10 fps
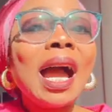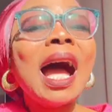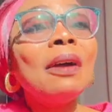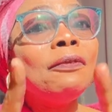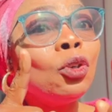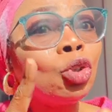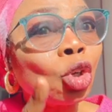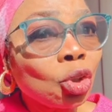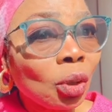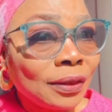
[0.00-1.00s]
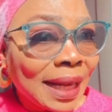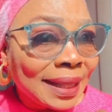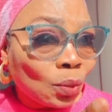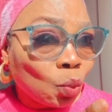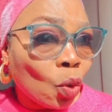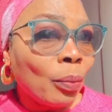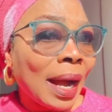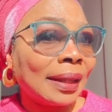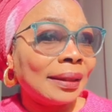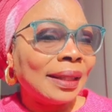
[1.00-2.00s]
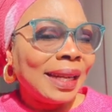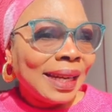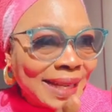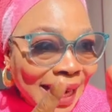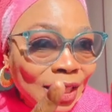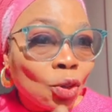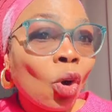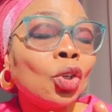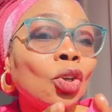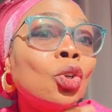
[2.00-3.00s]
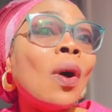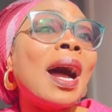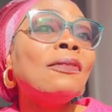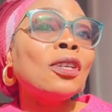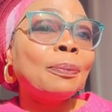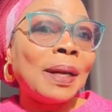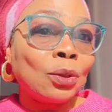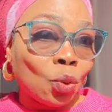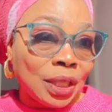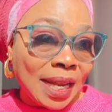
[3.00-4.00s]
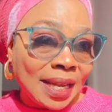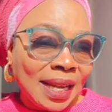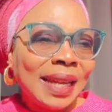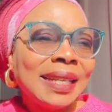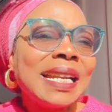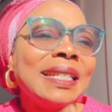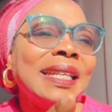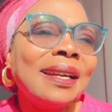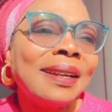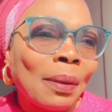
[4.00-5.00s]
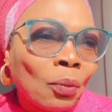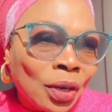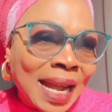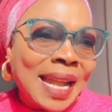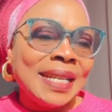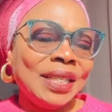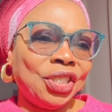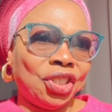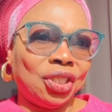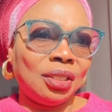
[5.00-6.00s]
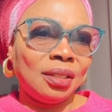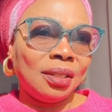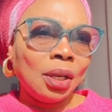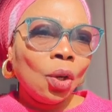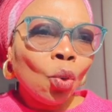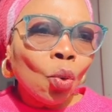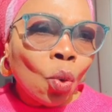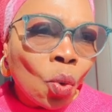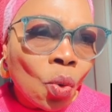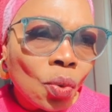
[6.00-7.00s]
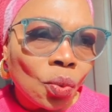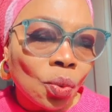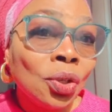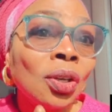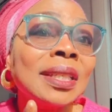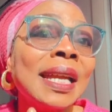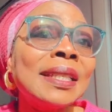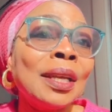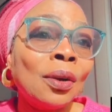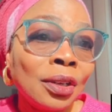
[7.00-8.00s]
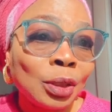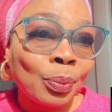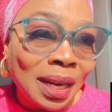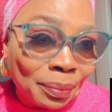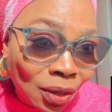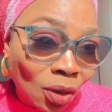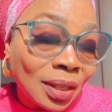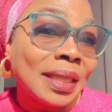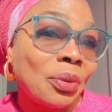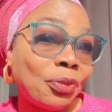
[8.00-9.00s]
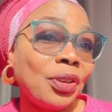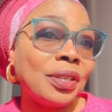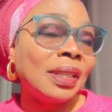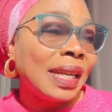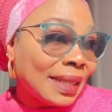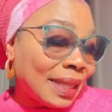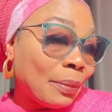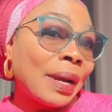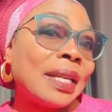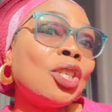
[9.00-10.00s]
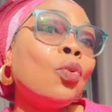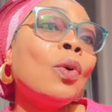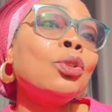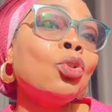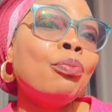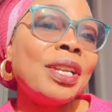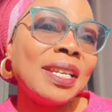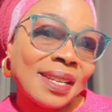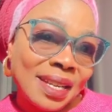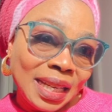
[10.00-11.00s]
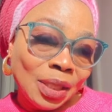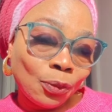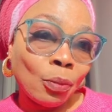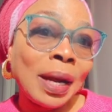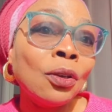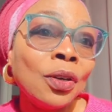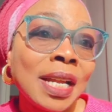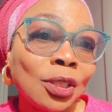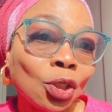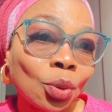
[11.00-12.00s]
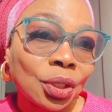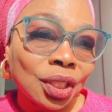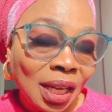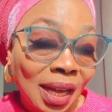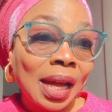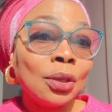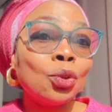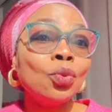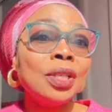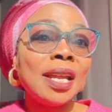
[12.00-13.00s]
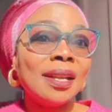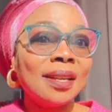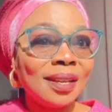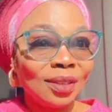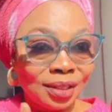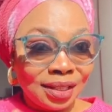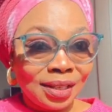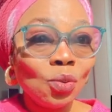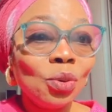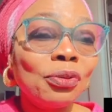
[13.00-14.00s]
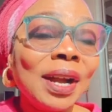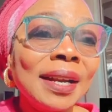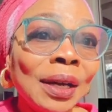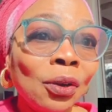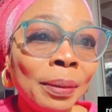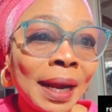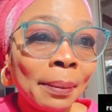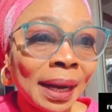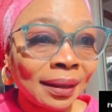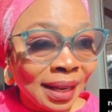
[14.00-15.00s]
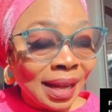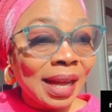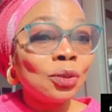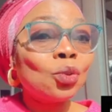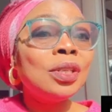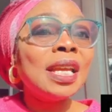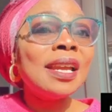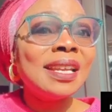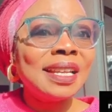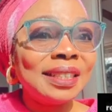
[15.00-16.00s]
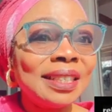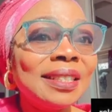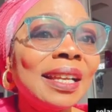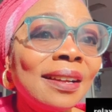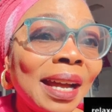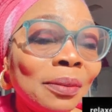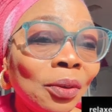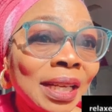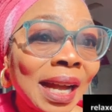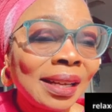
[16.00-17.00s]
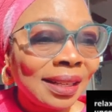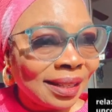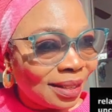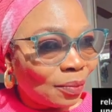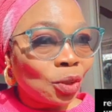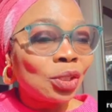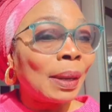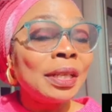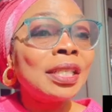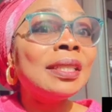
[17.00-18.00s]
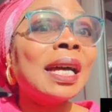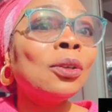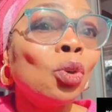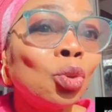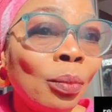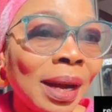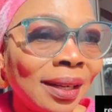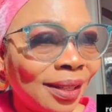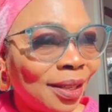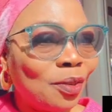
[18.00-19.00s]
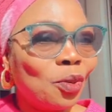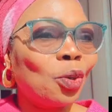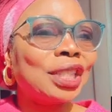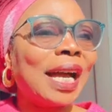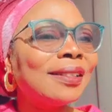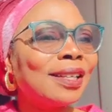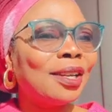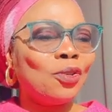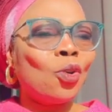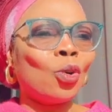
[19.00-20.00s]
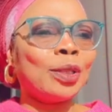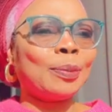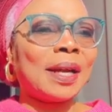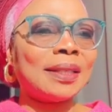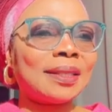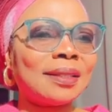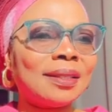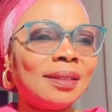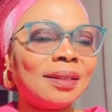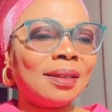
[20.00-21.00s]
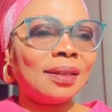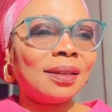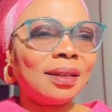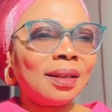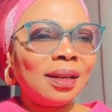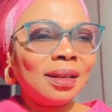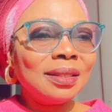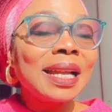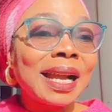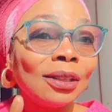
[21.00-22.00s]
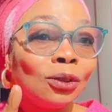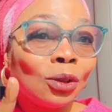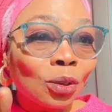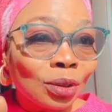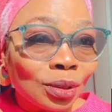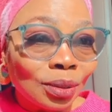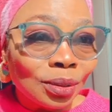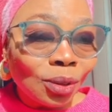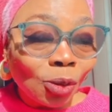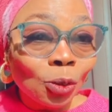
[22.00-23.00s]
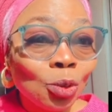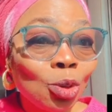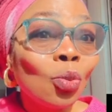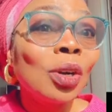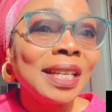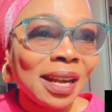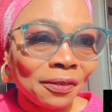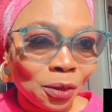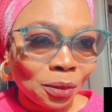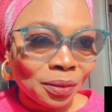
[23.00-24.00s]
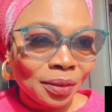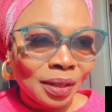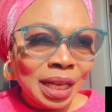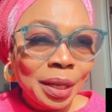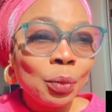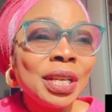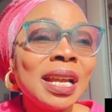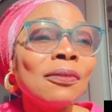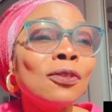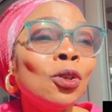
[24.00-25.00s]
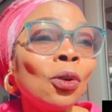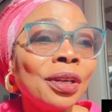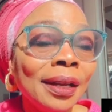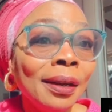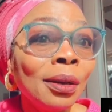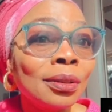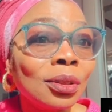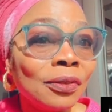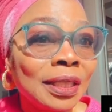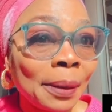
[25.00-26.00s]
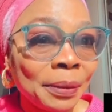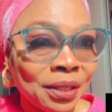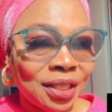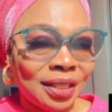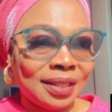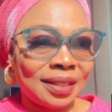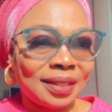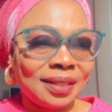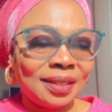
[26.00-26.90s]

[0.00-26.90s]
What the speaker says: Have you thought of that woman that does not have a husband today, that is a grandmother age, who could not get a husband because they feel the man she went to bring is from another church, and today she couldn't find another man, and today she's a grandmother, she's an old woman, no child, no husband. They cannot undo what they have done, but they have done a lot of damages.